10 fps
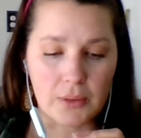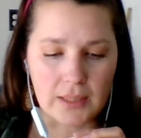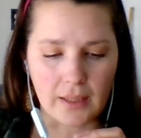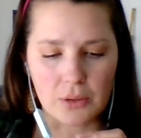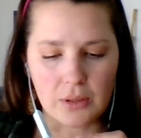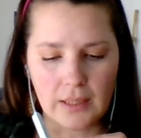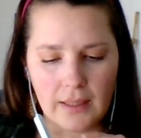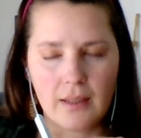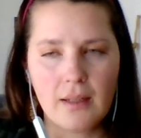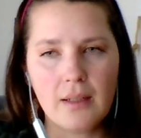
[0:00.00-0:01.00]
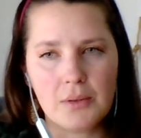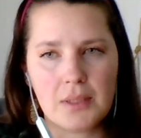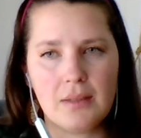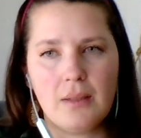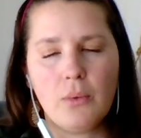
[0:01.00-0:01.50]
it was actually
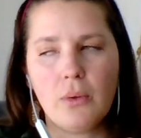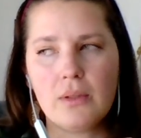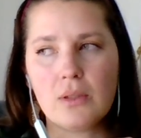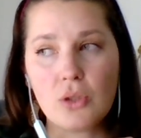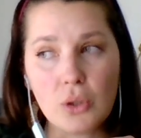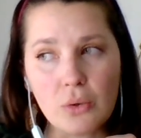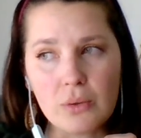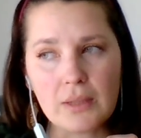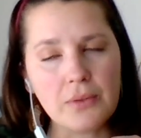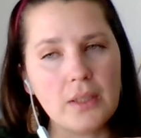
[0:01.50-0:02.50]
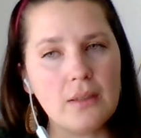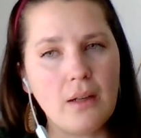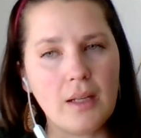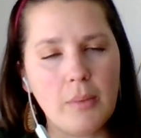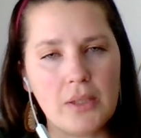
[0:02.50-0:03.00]
was a two
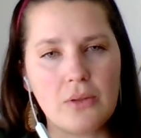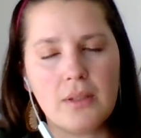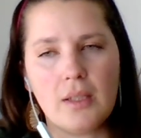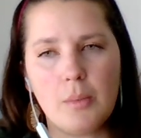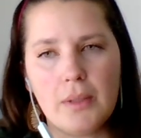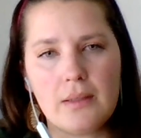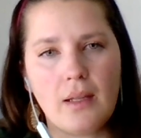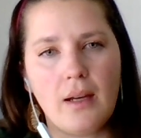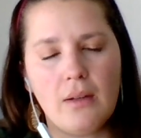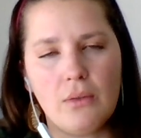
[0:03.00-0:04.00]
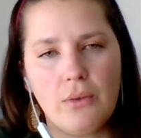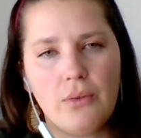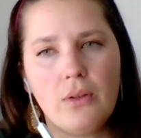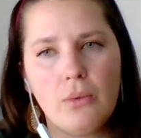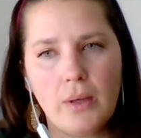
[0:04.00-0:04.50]
different occupational therapists
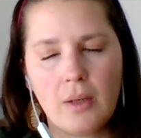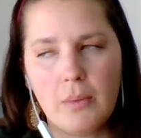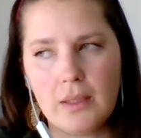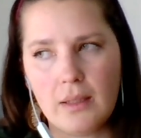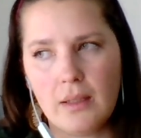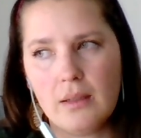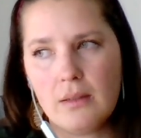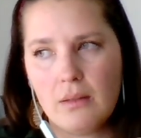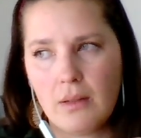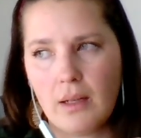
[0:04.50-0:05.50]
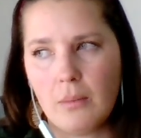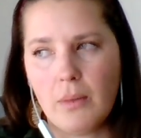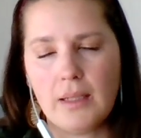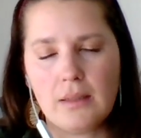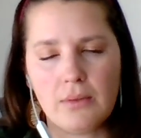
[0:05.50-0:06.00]
have recommended it
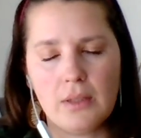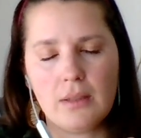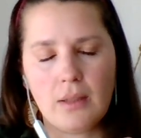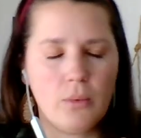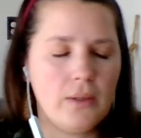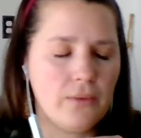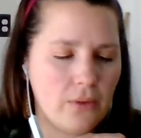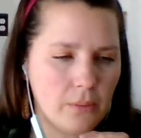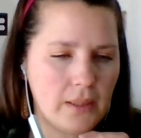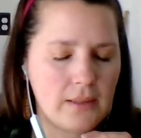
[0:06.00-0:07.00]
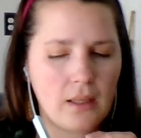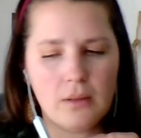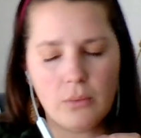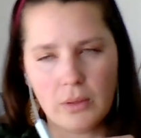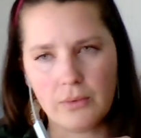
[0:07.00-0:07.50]
um, at different mm. one for my
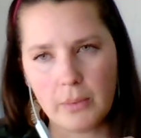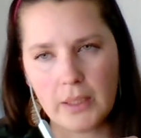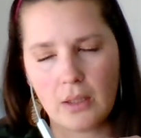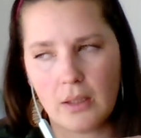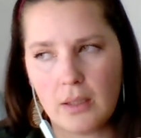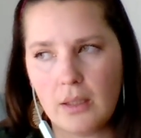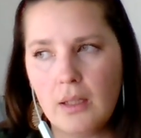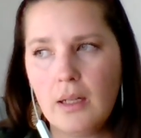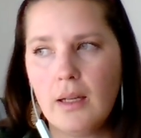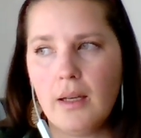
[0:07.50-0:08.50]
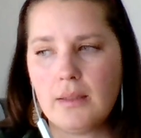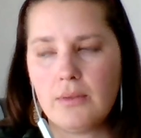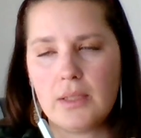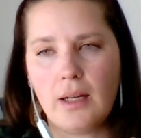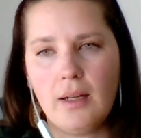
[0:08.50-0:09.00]
son and one for my daughter
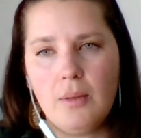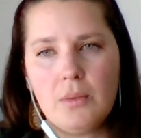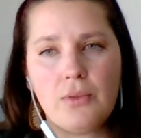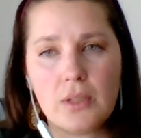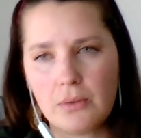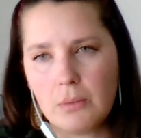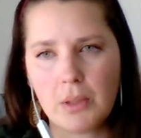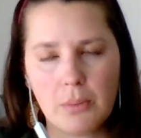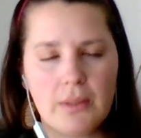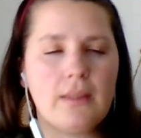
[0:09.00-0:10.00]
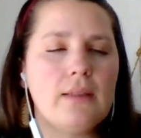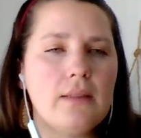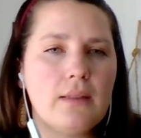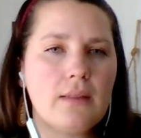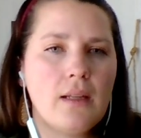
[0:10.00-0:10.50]
at different times for different
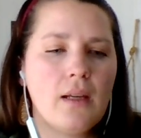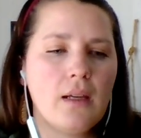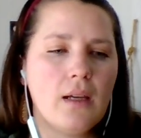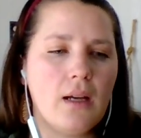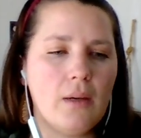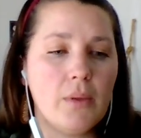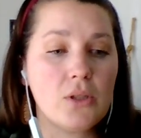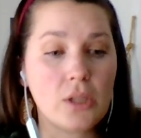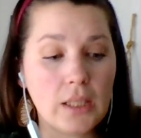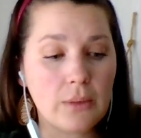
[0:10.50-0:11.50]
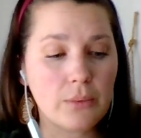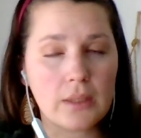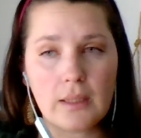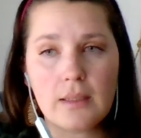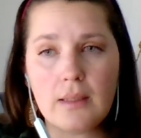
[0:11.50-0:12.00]
purposes. Uh, but
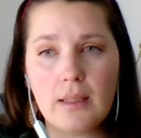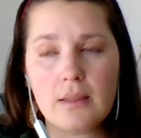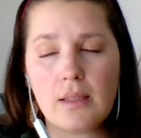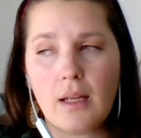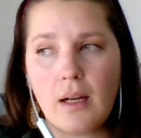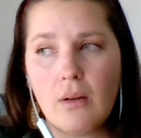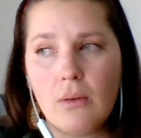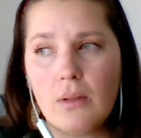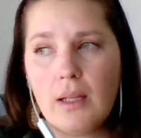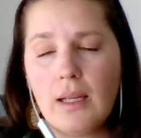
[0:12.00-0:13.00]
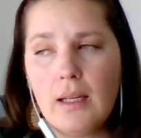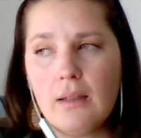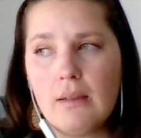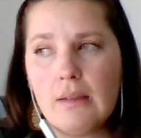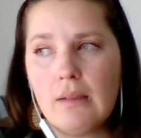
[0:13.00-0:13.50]
she really seeks that out
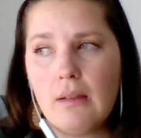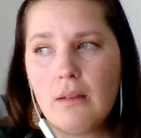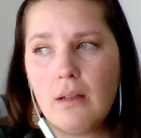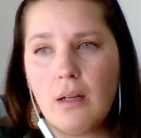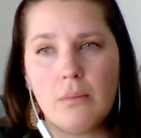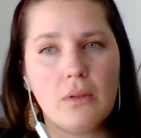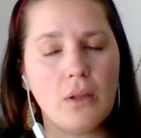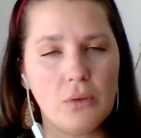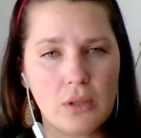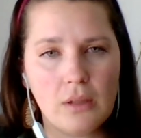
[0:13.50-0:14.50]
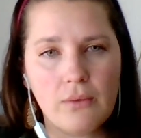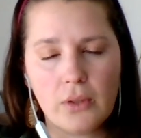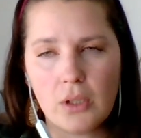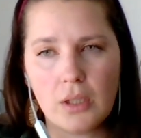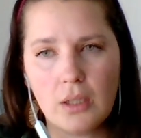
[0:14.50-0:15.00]
and um,
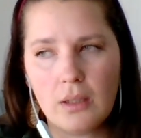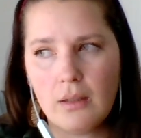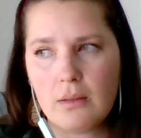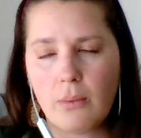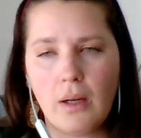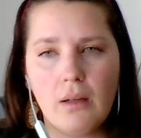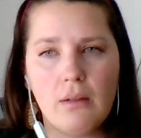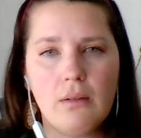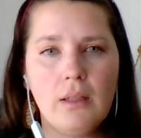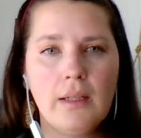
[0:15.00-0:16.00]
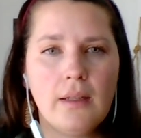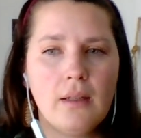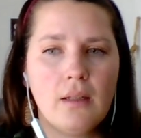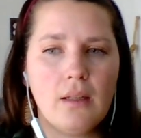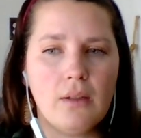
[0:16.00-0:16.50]
lotion for her as well.
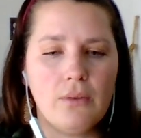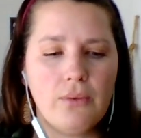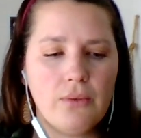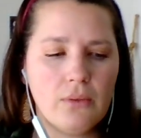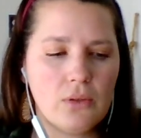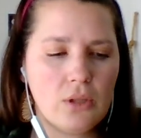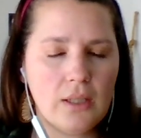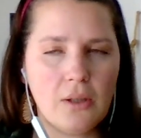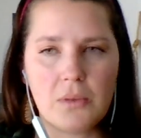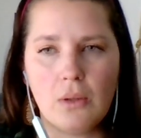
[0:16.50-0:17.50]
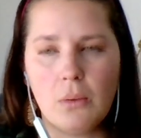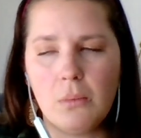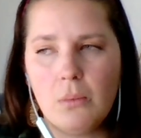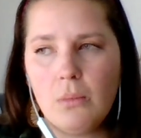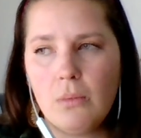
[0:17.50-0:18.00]
If she comes
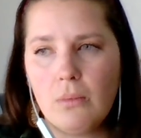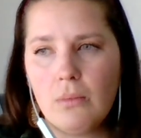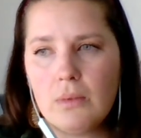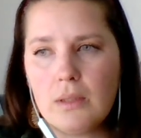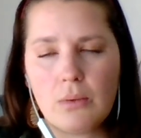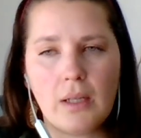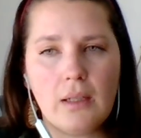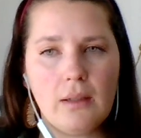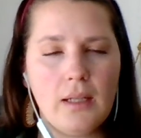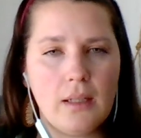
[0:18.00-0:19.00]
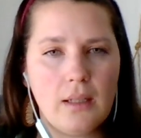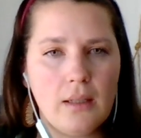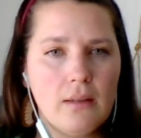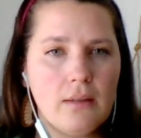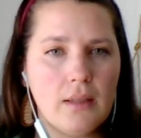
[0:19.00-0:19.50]
home
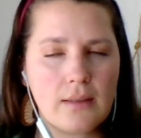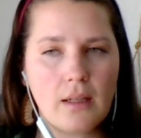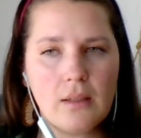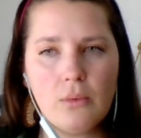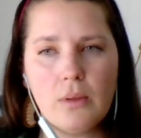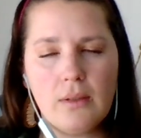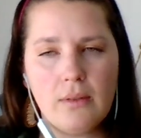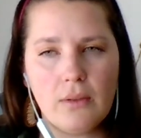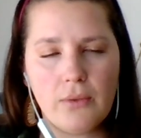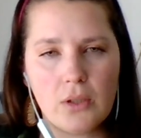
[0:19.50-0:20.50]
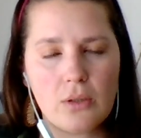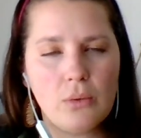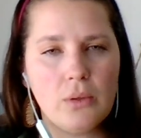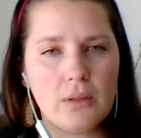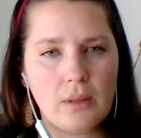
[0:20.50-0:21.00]
dysregulated, that's kind of one of the
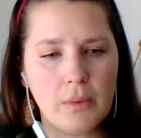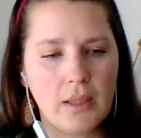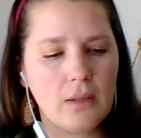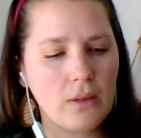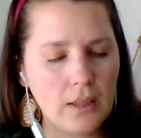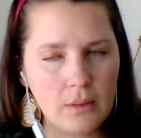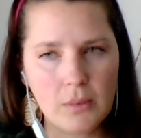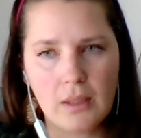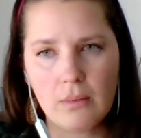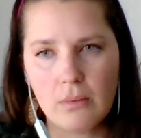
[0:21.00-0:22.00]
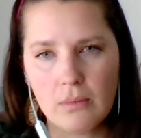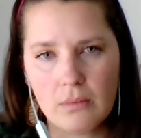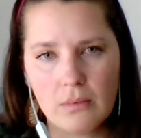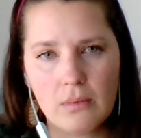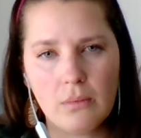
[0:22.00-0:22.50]
first tools I'll be like, okay, let me
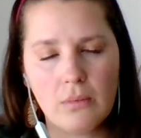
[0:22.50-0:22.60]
